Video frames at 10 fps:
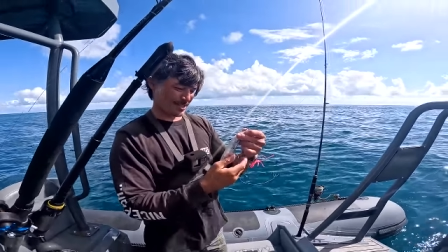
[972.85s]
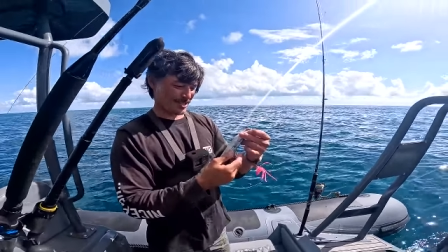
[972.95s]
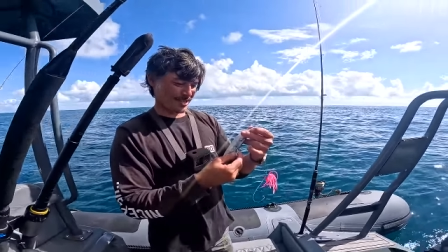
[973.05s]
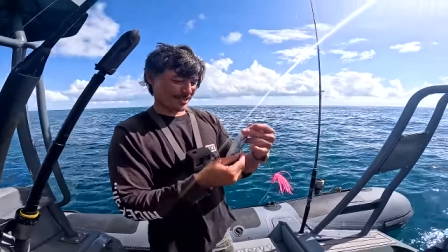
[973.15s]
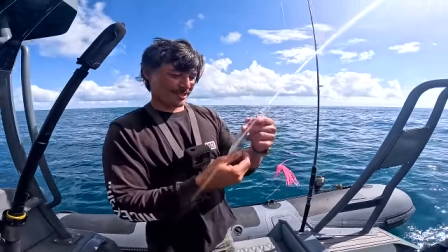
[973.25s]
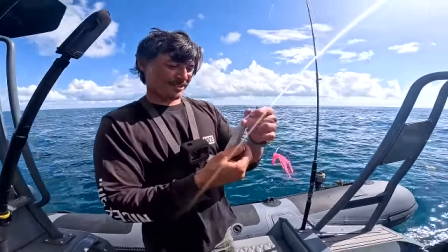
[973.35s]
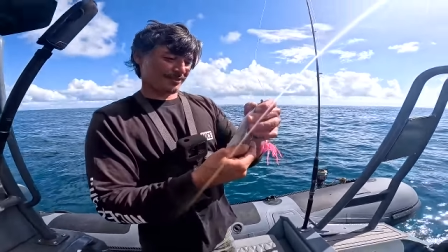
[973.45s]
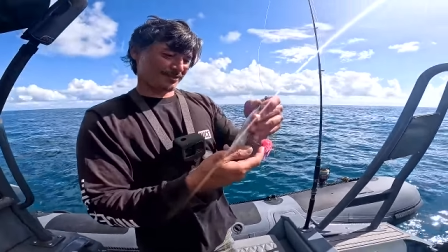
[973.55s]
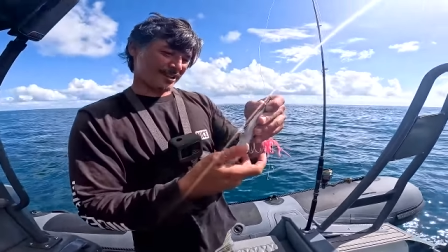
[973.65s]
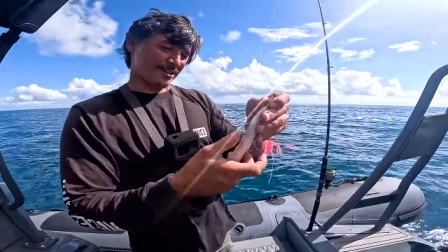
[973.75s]
Yeah,
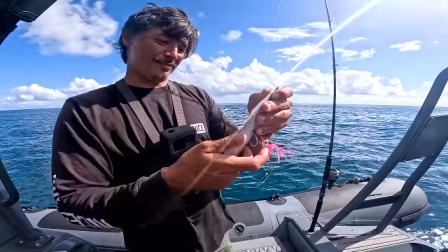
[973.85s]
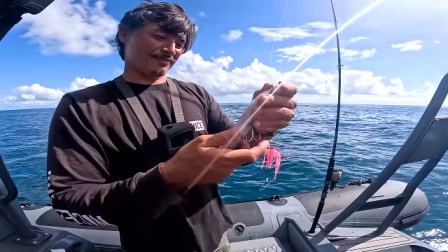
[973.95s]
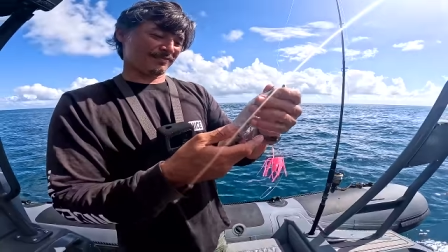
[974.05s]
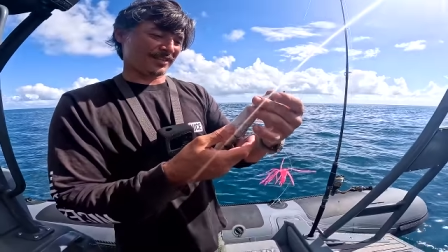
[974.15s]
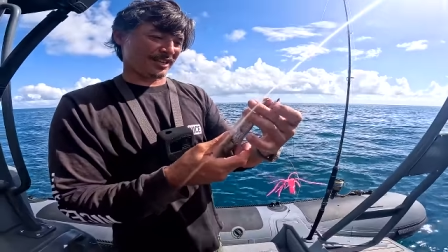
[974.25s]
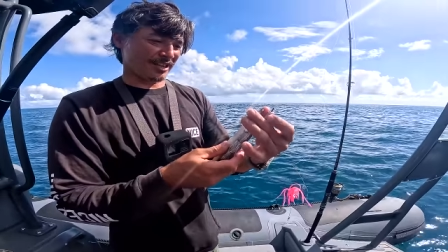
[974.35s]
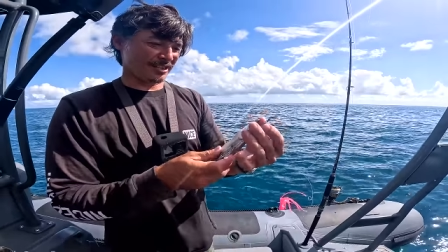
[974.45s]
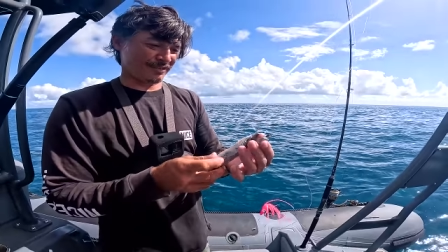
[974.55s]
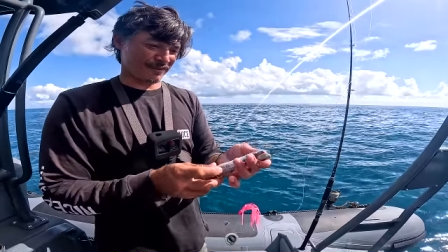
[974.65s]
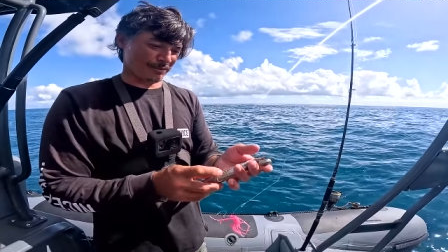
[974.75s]
right. You know,
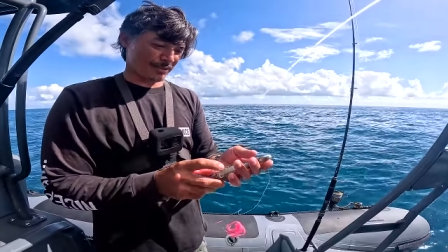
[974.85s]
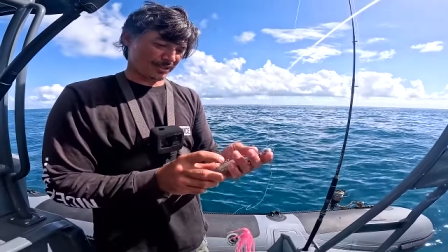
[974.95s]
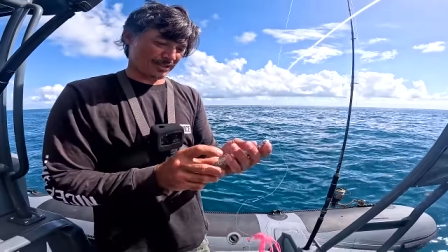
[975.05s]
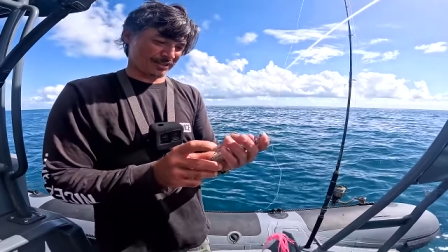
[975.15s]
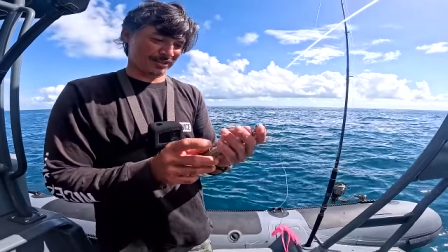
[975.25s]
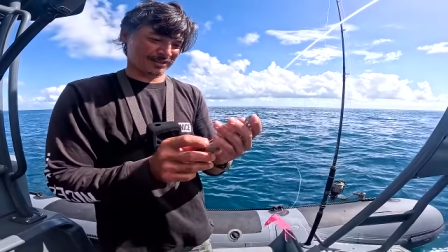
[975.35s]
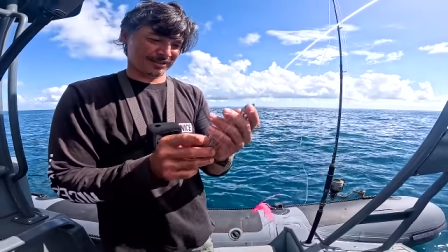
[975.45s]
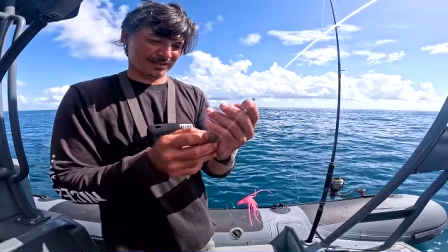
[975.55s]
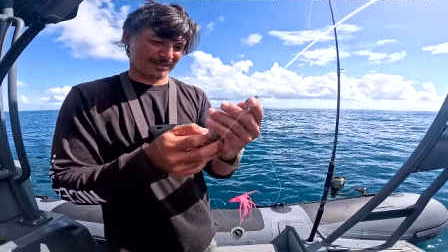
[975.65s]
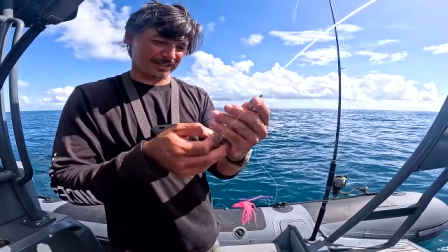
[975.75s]
if you wanted to
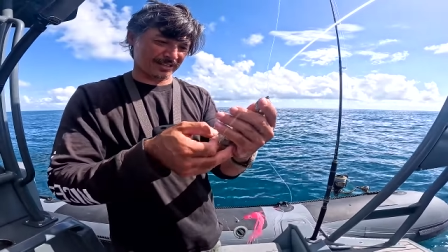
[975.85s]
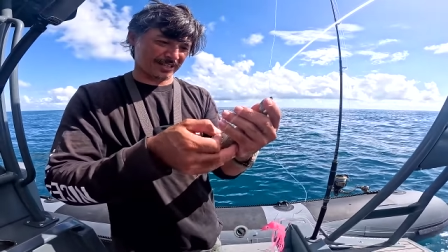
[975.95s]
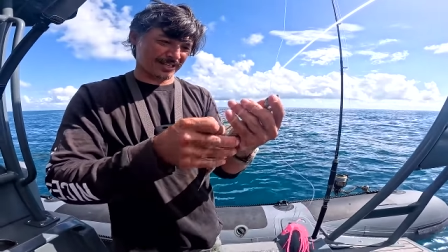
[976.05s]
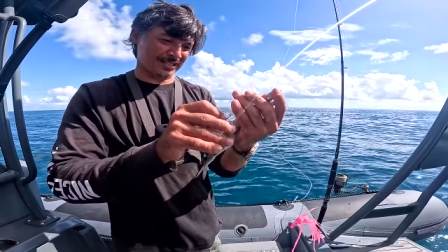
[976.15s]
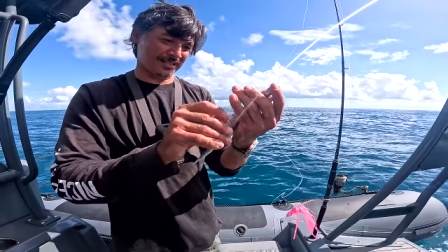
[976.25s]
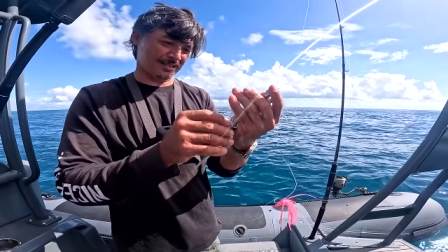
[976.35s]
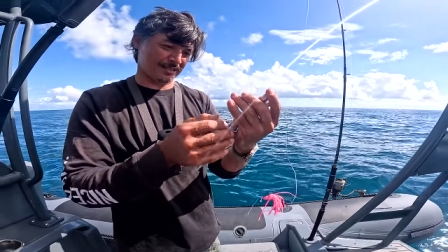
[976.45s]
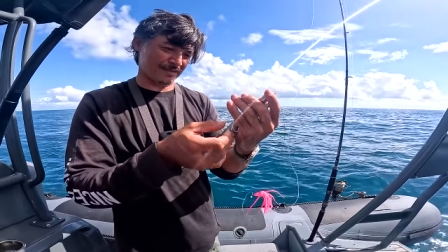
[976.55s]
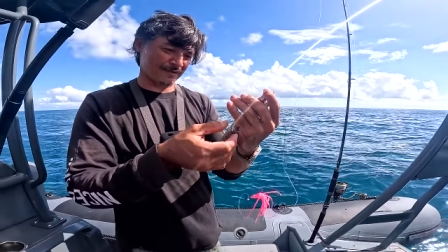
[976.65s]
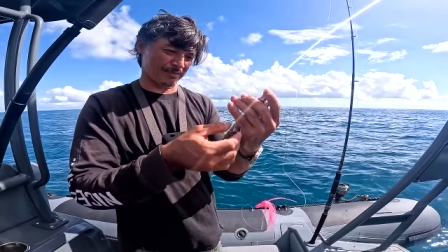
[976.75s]
think that that is
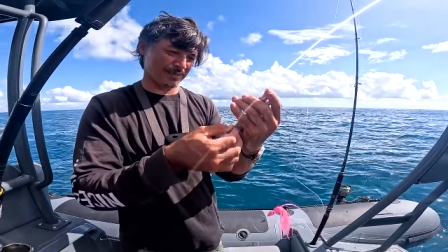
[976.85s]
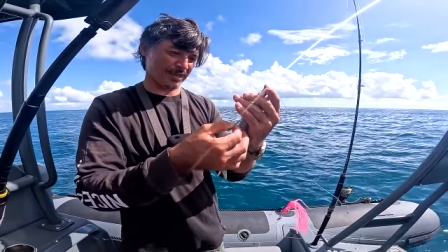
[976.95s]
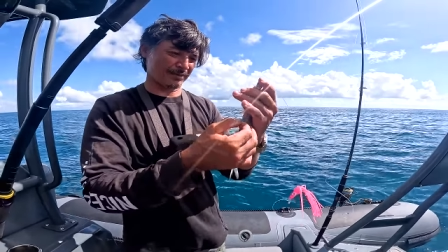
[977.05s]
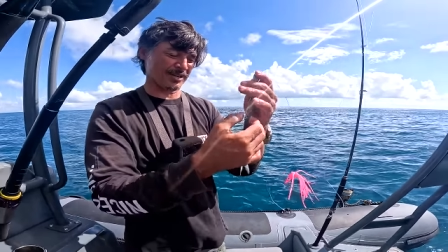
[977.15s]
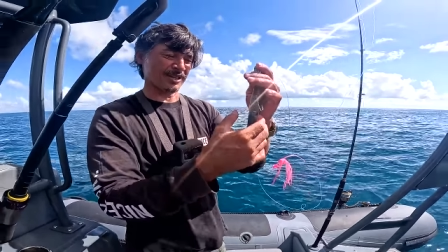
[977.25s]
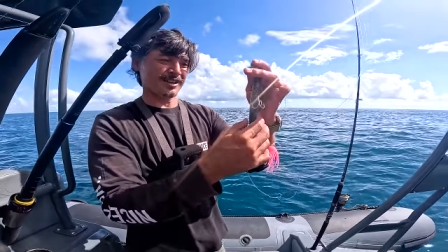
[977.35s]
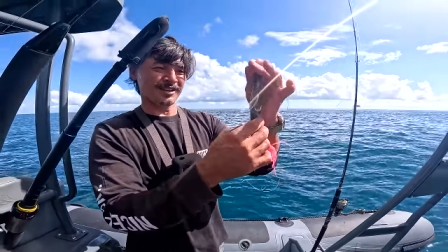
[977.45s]
definitely playing for it.